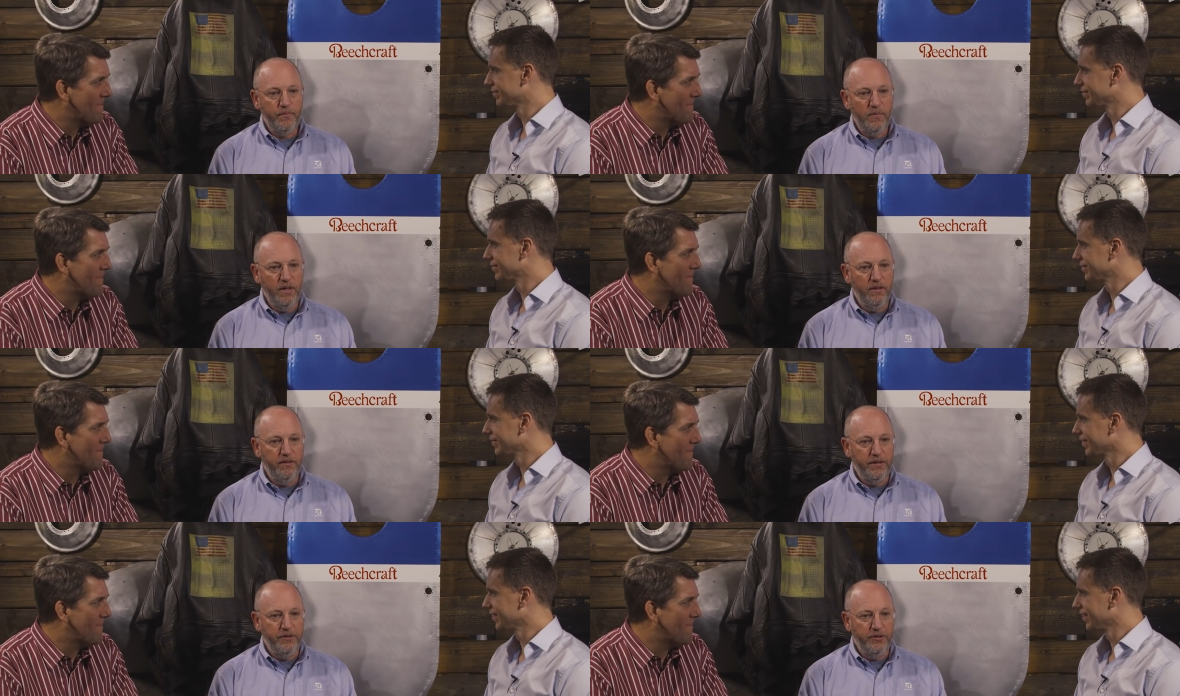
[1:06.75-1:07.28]
Speaker 1: And
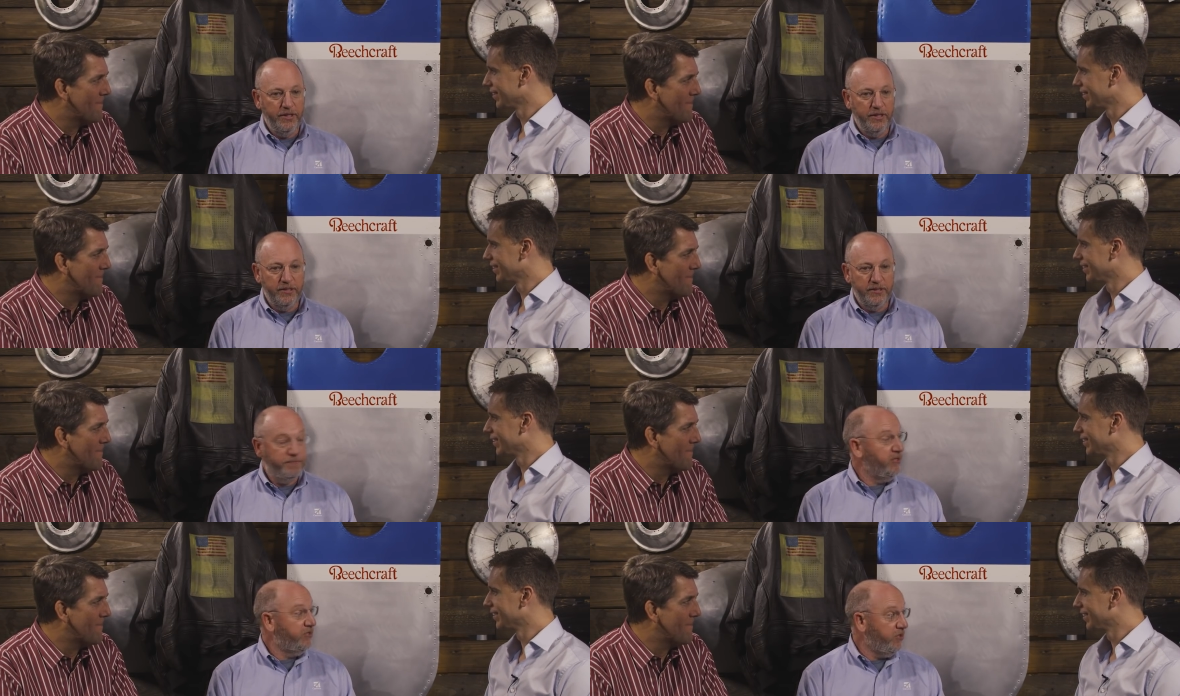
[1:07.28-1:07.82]
then you get into
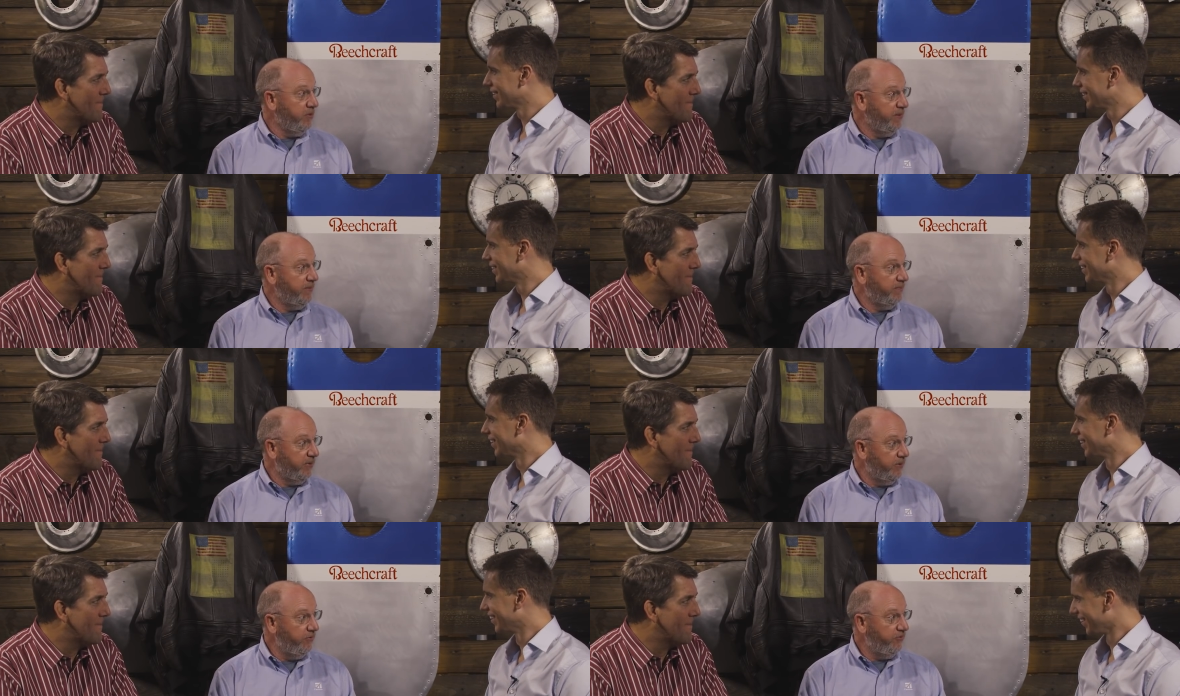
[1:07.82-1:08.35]
Potomac
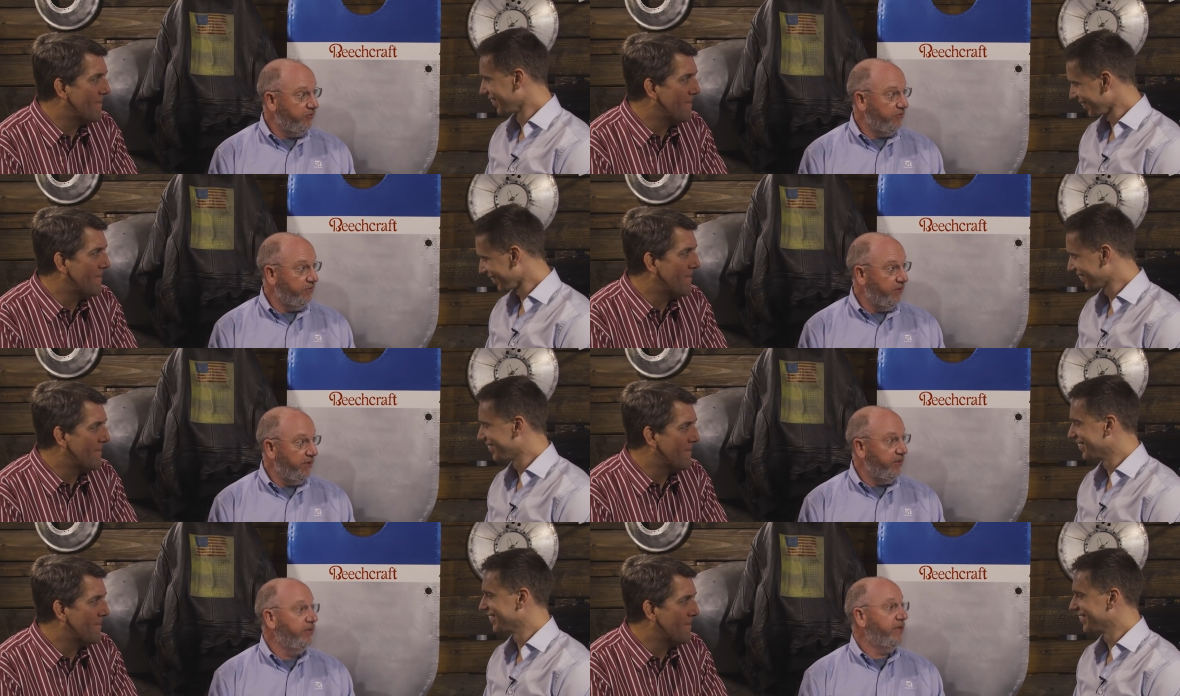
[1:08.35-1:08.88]
Approach,
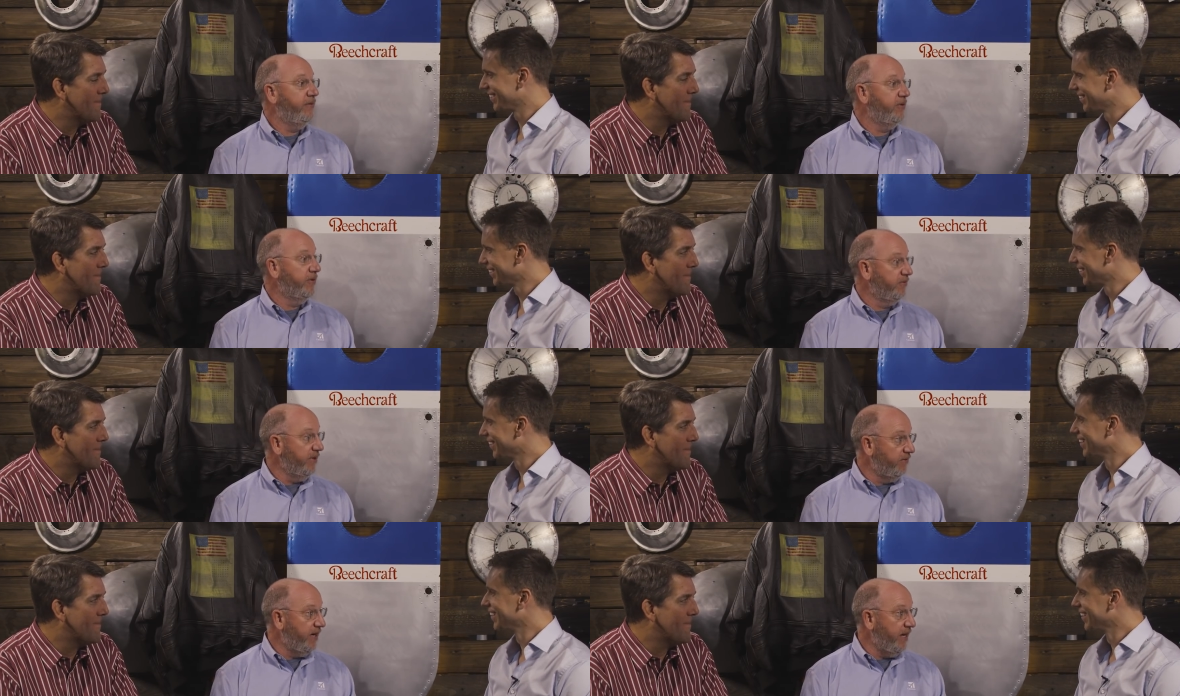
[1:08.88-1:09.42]
and they'll give you a
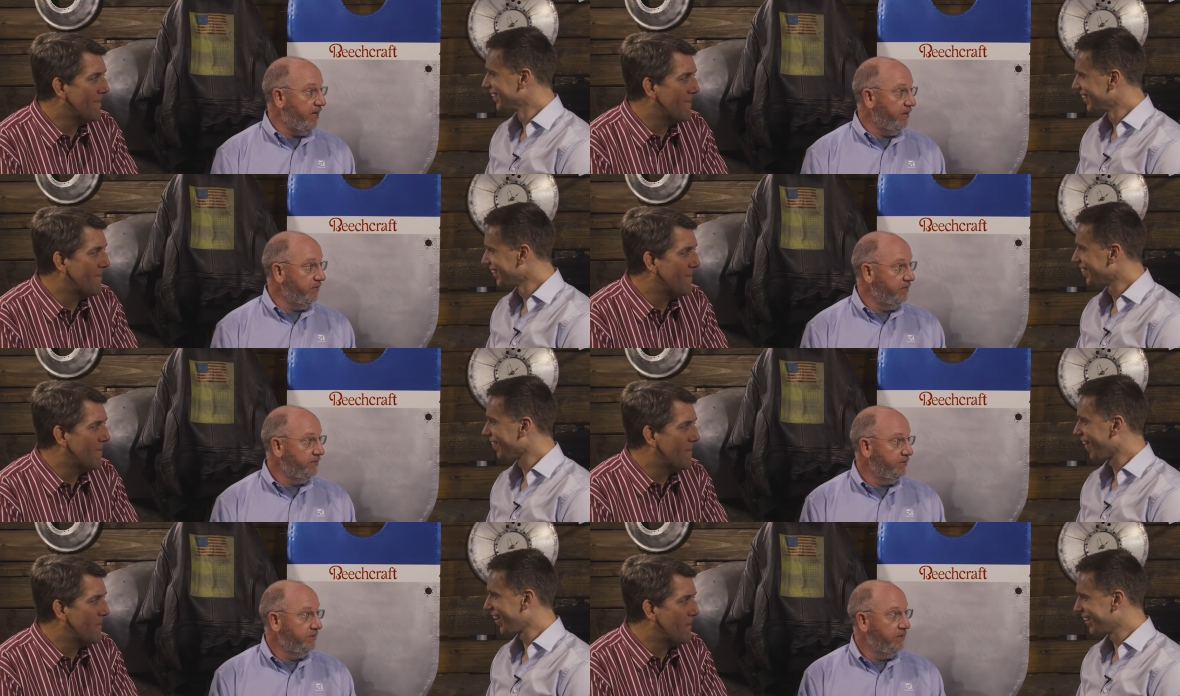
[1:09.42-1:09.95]
reroute.
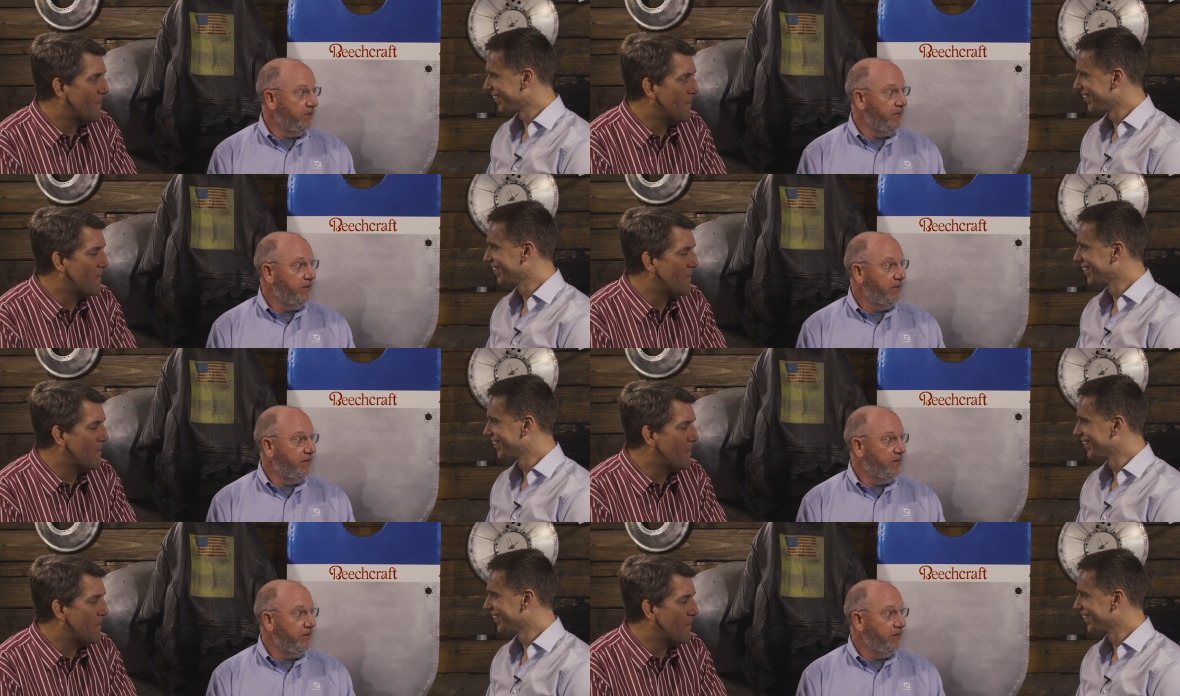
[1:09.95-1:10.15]
Right.